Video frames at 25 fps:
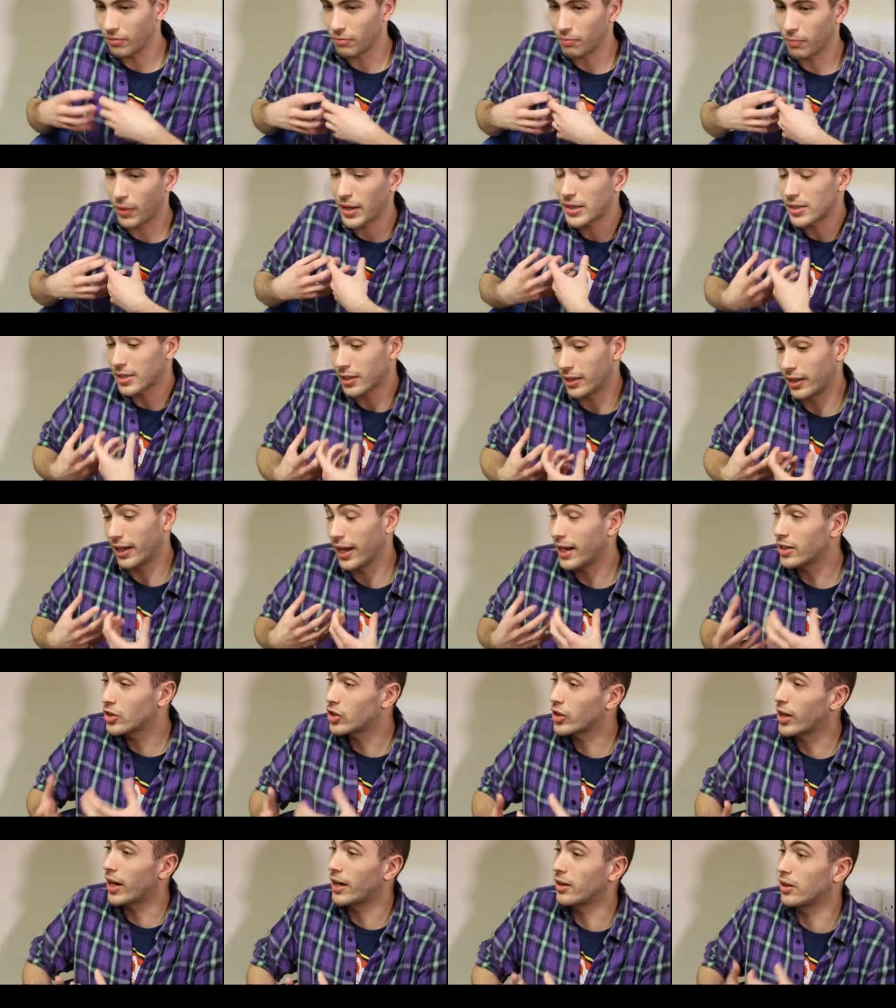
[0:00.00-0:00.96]
basically
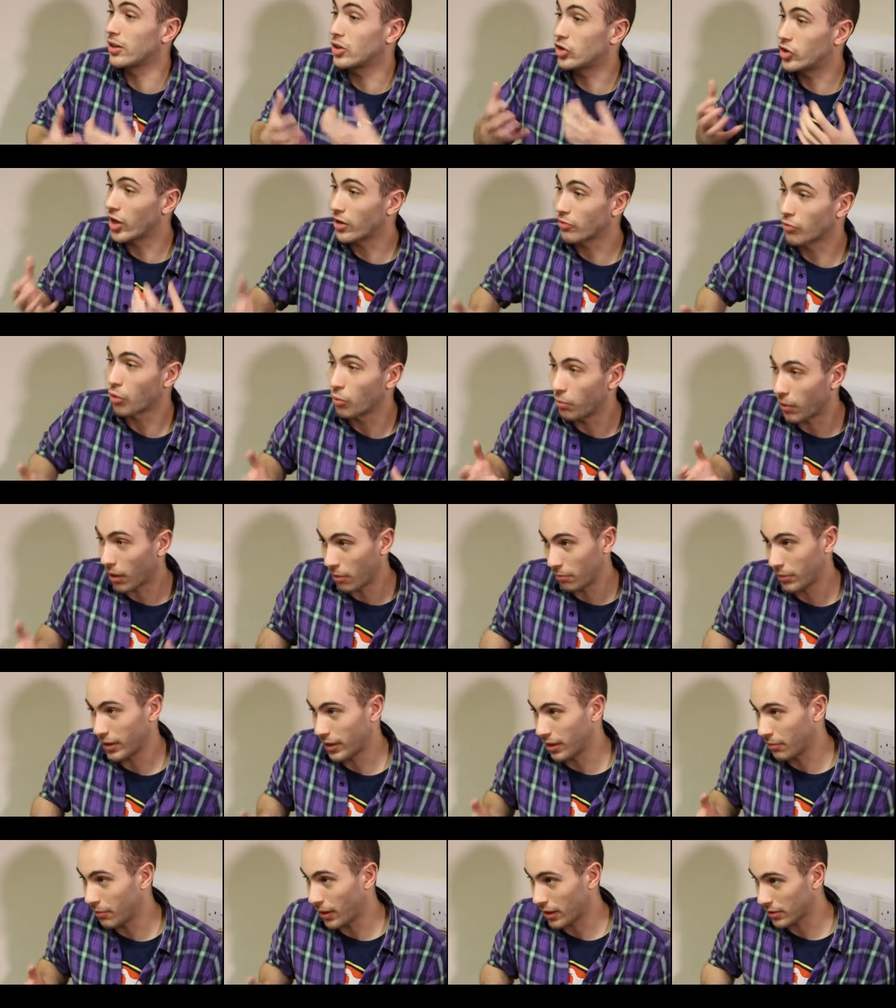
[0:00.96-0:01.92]
educate the general
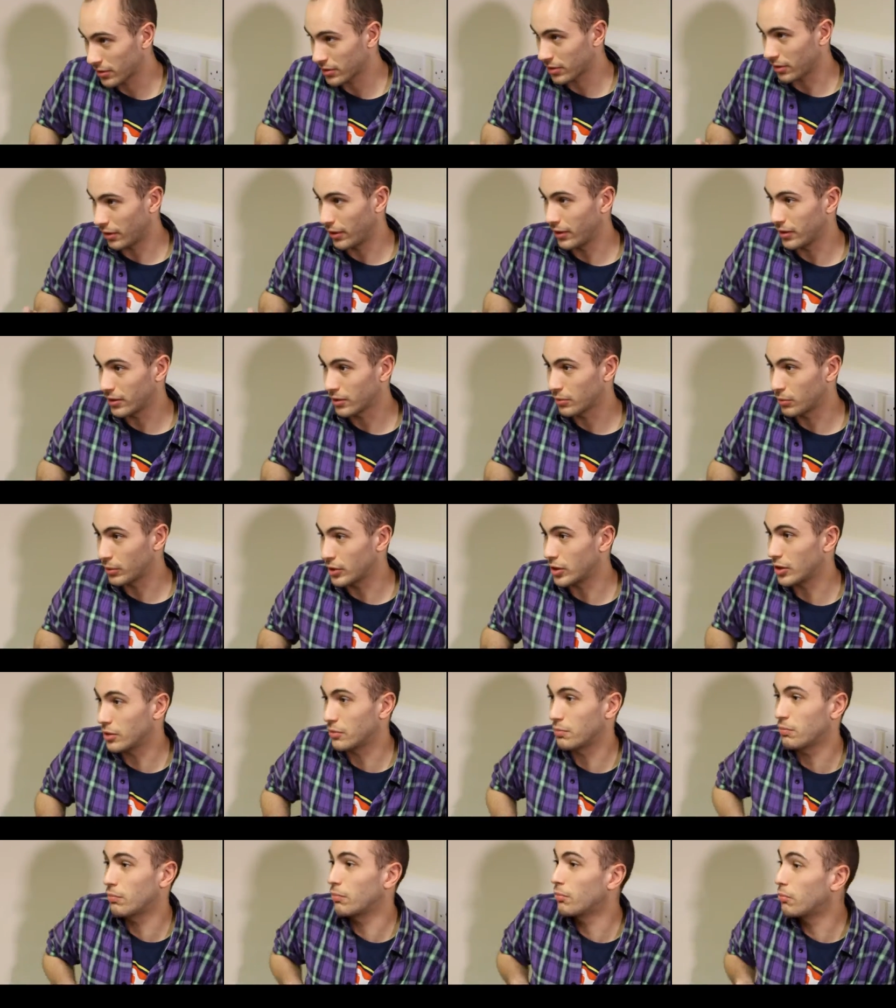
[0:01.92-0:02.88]
public about science, which
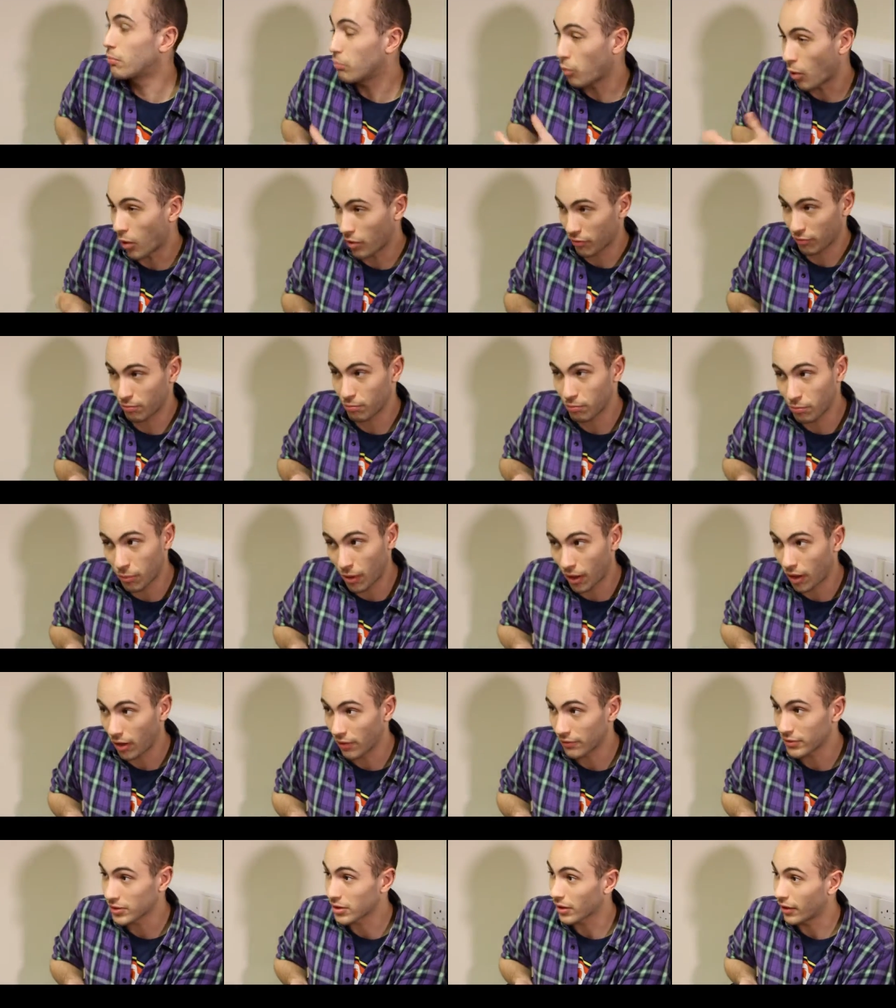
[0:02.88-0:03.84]
is what
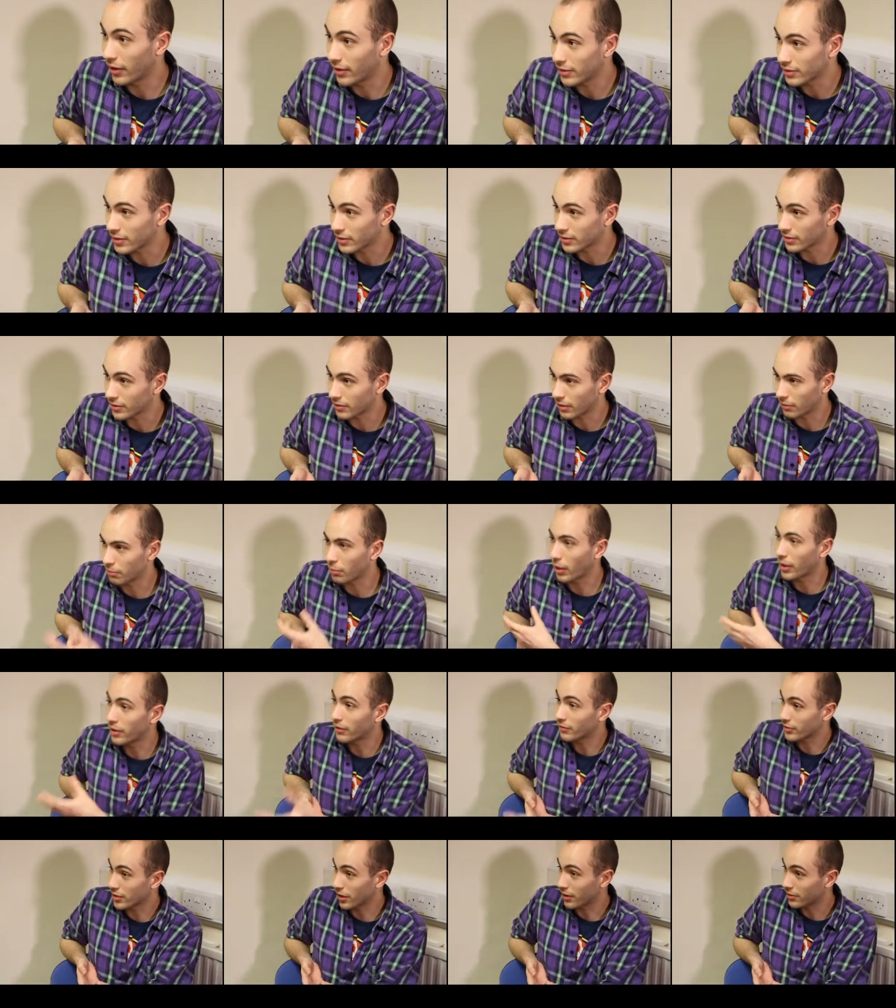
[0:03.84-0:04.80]
part of science is, uh, pint
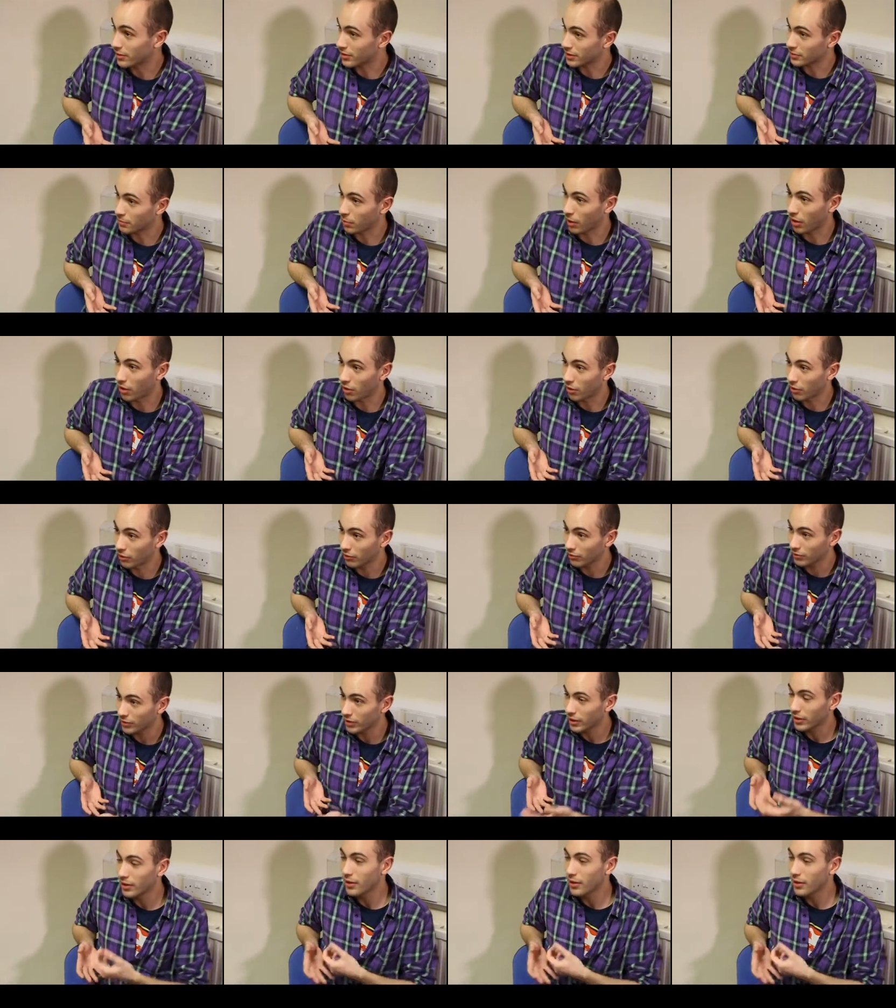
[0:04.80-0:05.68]
of science is part of.